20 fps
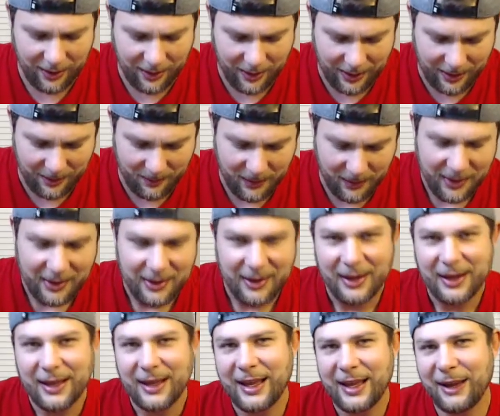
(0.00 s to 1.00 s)
Um,
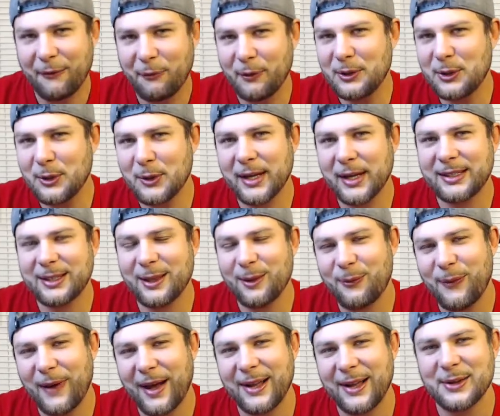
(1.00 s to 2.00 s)
if we do get to the
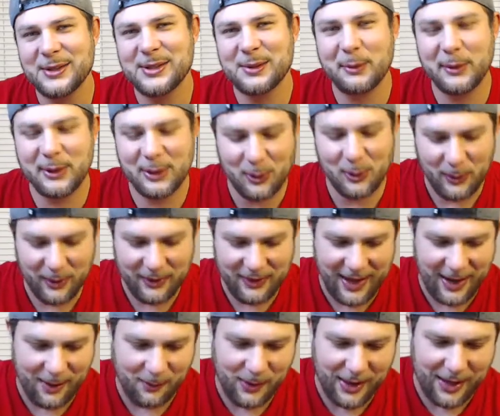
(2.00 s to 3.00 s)
finals and we do win
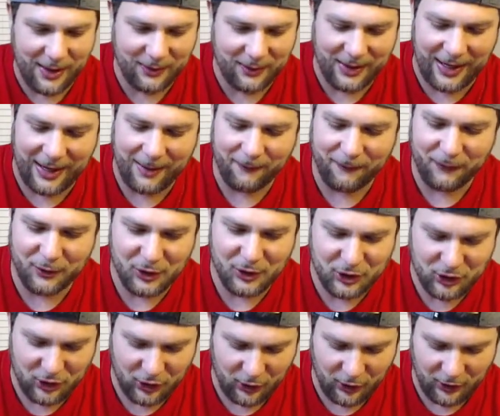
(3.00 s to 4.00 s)
that round, I'm for
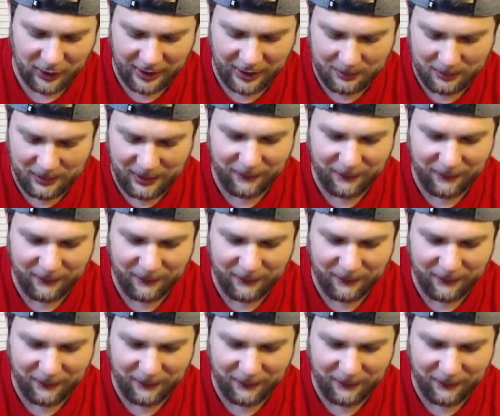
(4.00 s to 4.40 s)
sure going to be